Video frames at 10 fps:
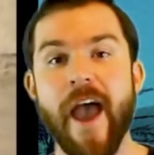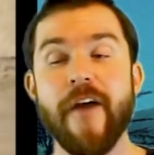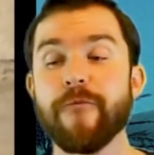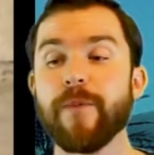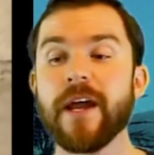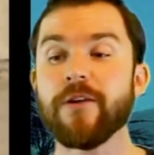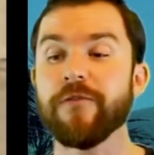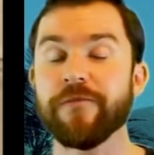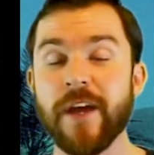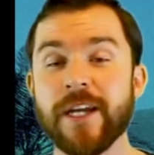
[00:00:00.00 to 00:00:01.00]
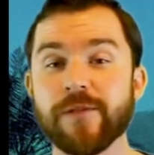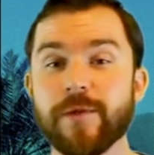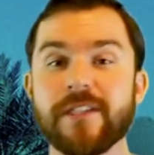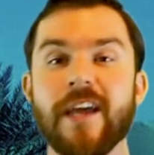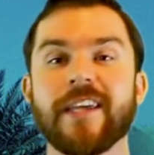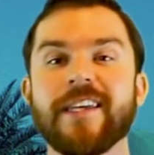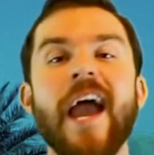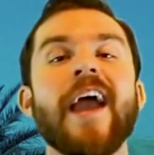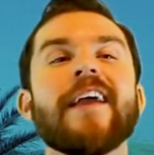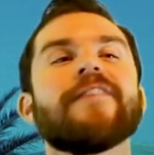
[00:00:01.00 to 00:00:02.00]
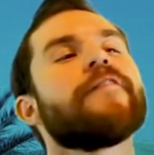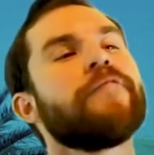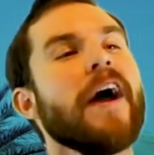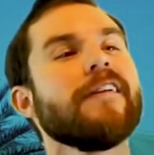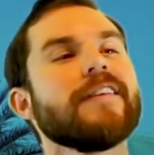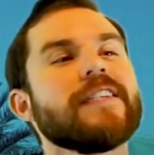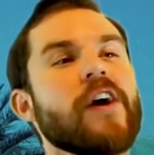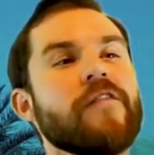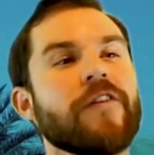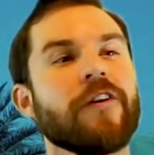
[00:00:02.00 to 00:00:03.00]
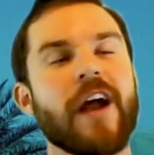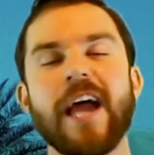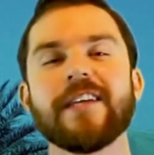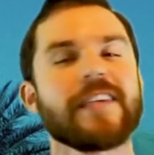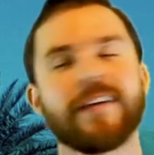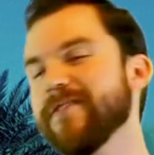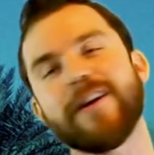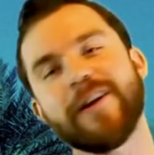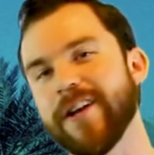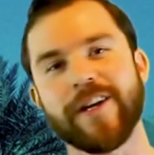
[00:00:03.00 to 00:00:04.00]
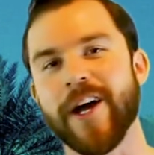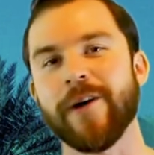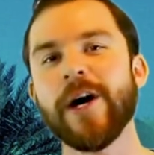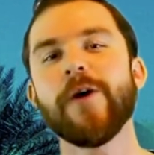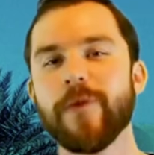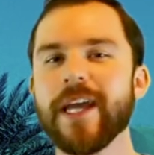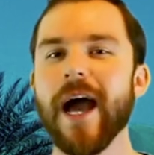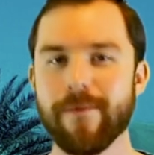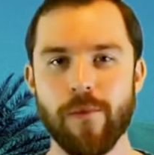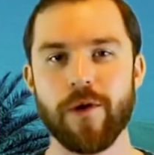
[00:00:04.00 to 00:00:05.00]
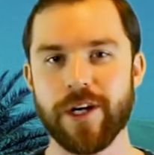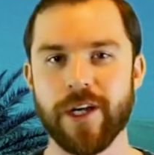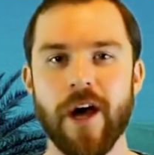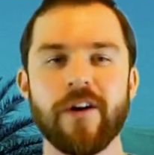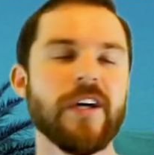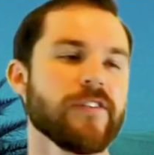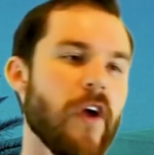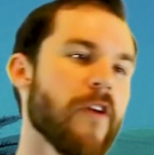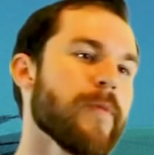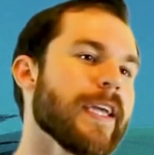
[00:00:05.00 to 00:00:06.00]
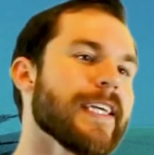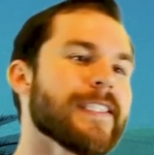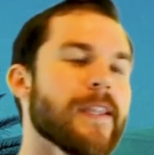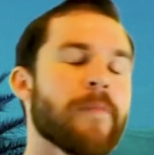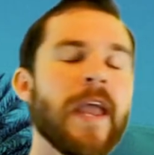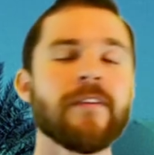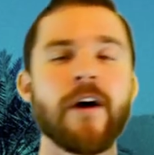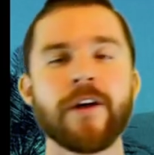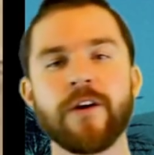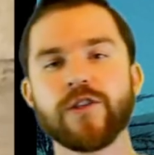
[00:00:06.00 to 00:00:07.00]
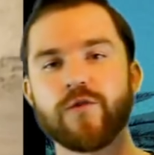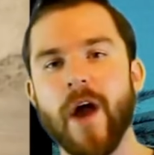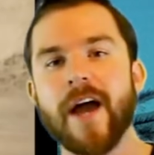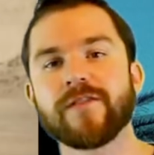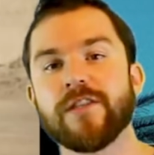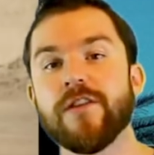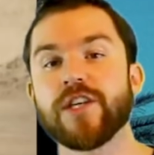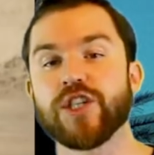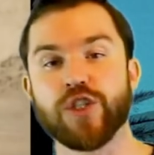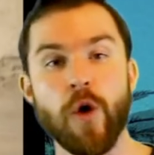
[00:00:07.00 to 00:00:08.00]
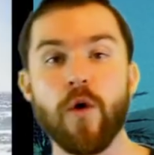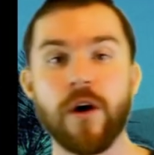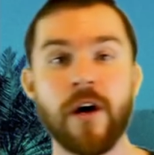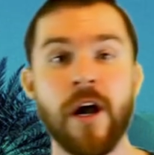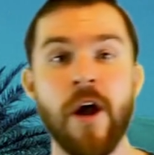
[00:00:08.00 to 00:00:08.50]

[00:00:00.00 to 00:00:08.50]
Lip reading: Everybody who finished was like, yay, the final is over. And it's like, no, we got more to go. So everybody gets in the pain locker, drives to the shore